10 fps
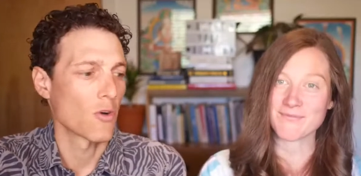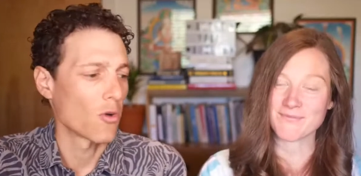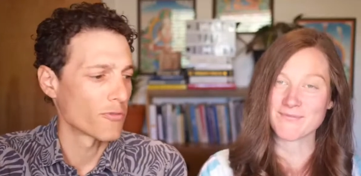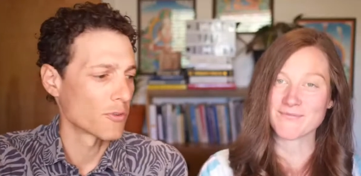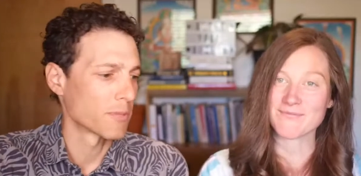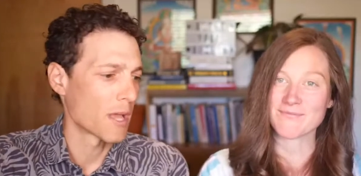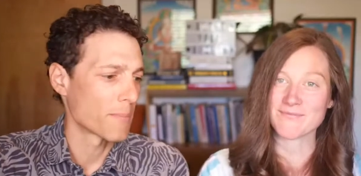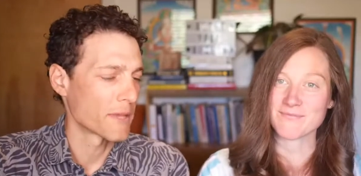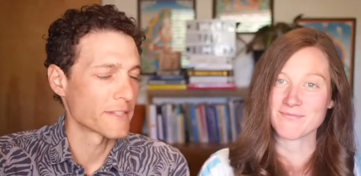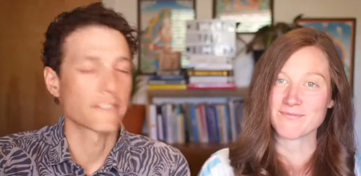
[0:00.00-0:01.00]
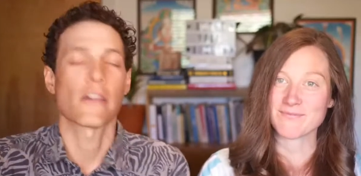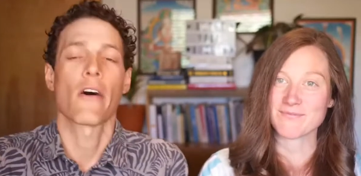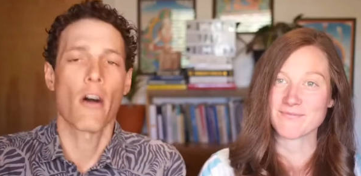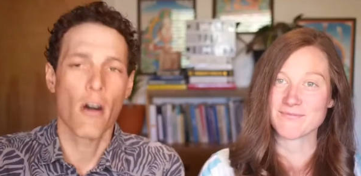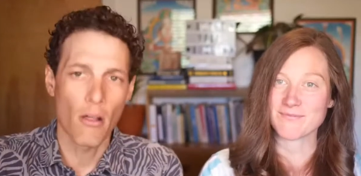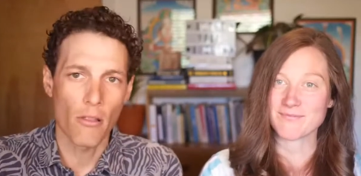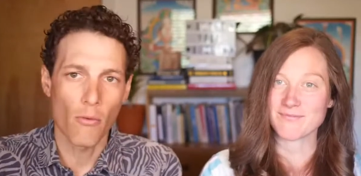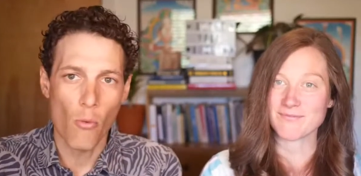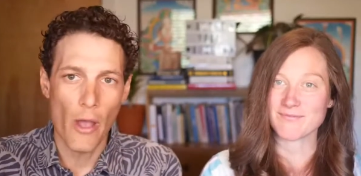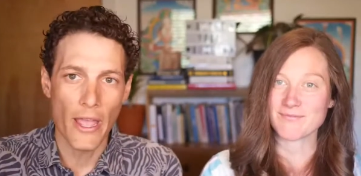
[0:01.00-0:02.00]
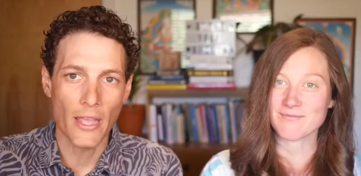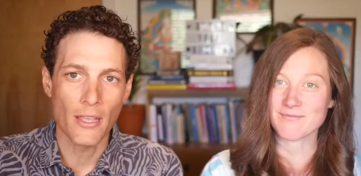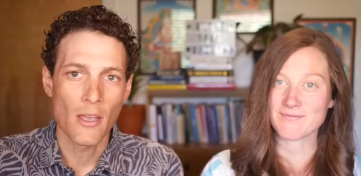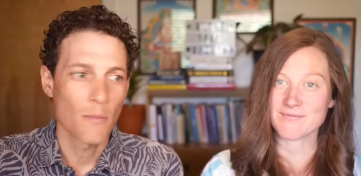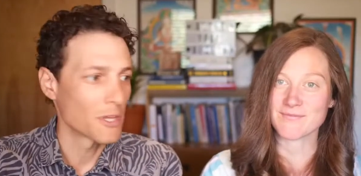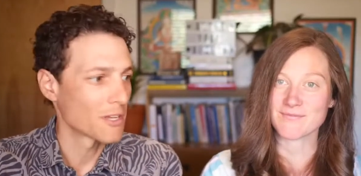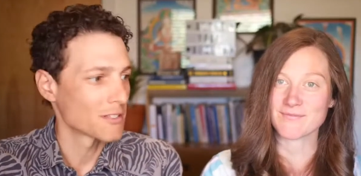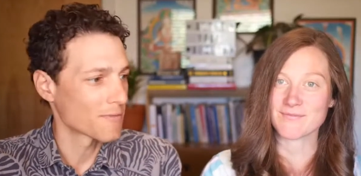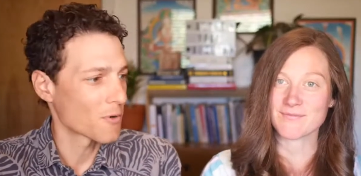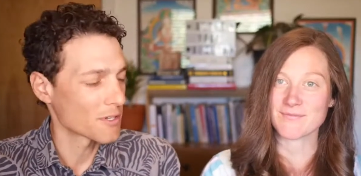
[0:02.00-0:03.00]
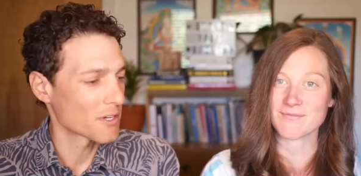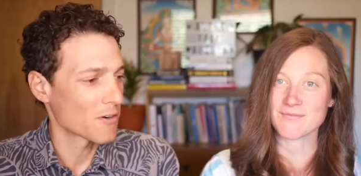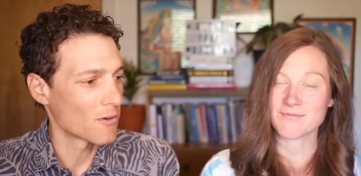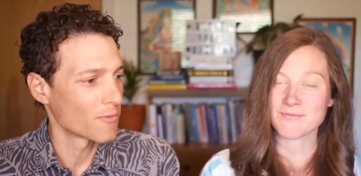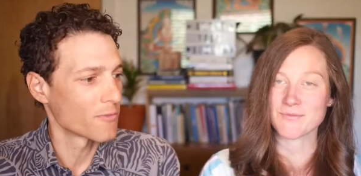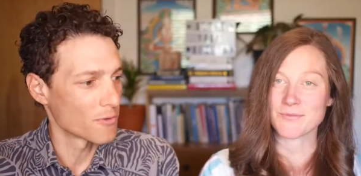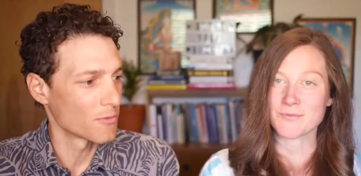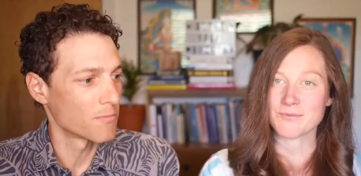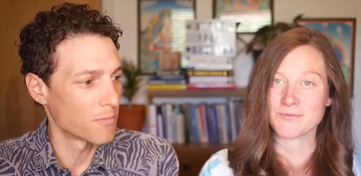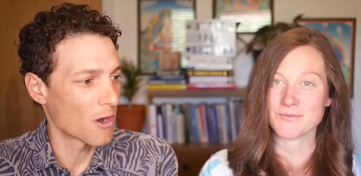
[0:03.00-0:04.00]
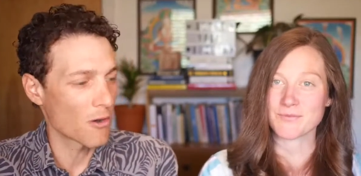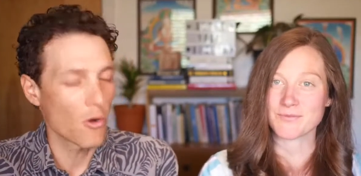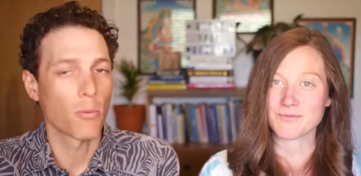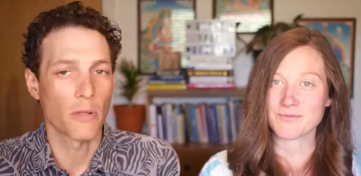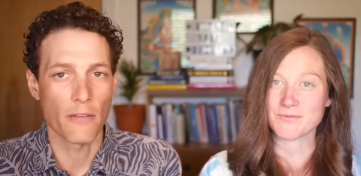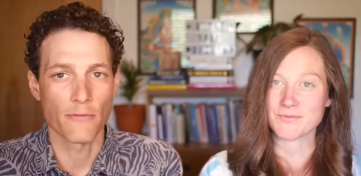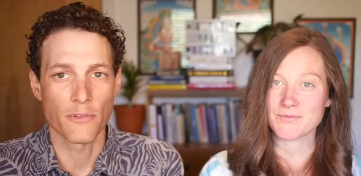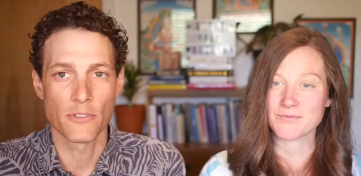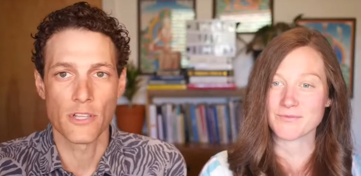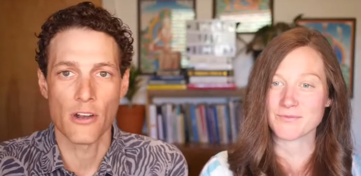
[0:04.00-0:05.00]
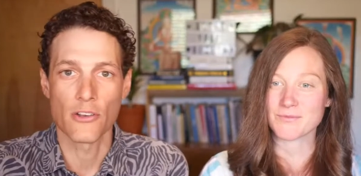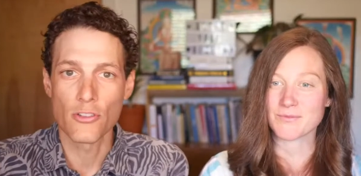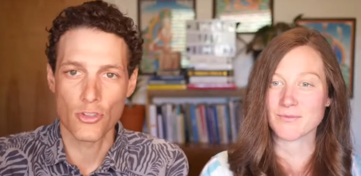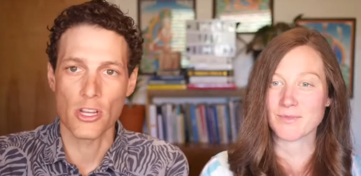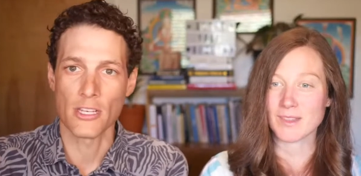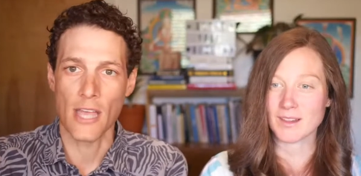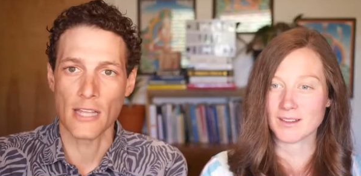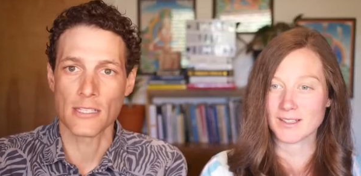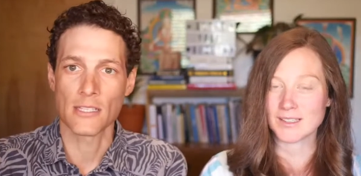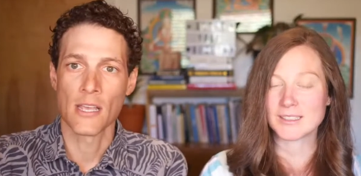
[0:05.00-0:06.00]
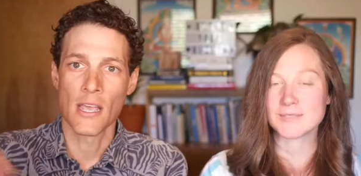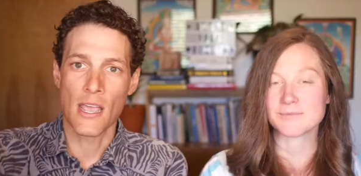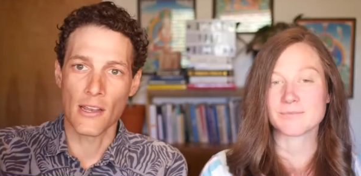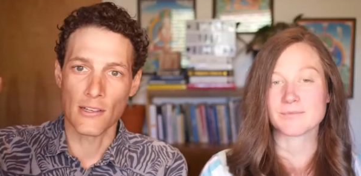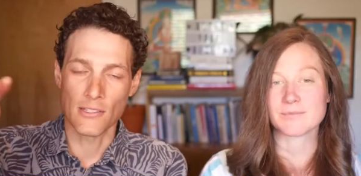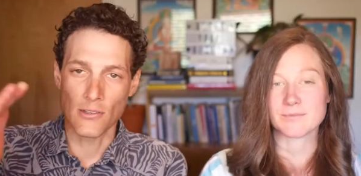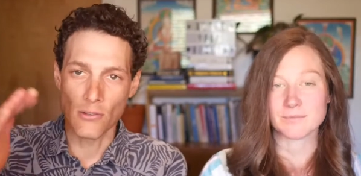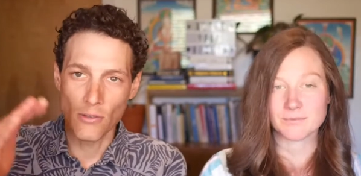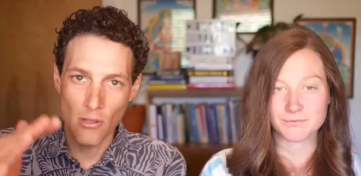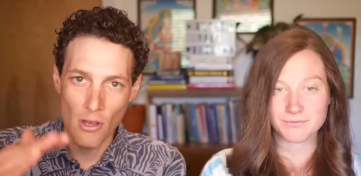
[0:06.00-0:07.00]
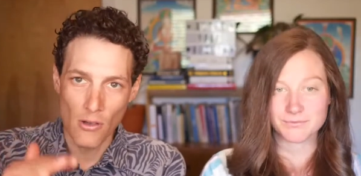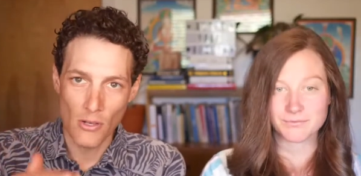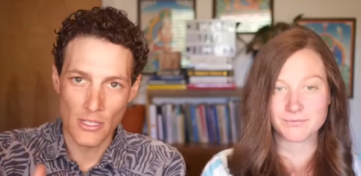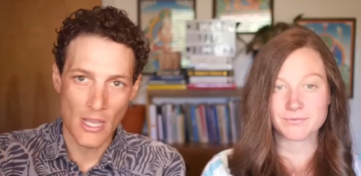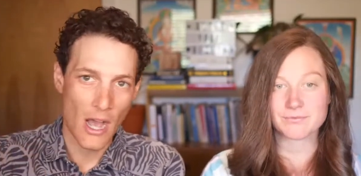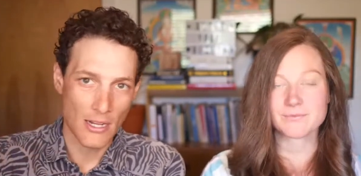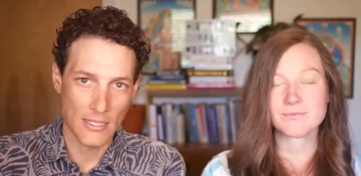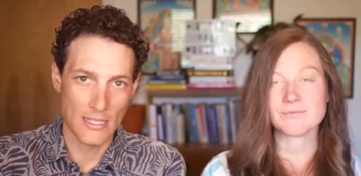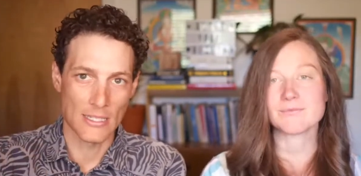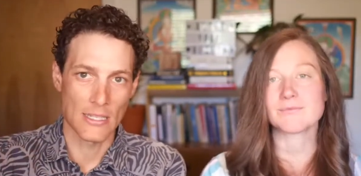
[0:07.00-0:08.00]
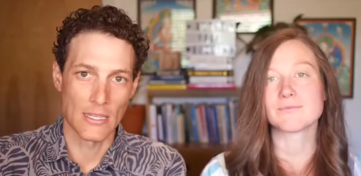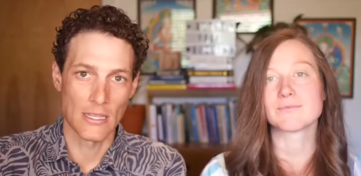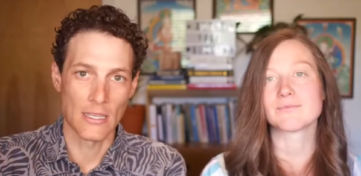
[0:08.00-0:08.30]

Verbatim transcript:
Speaker 1: food plant based all the way, because of course our whole food our whole plant foods are nutrient dense and also low in toxicity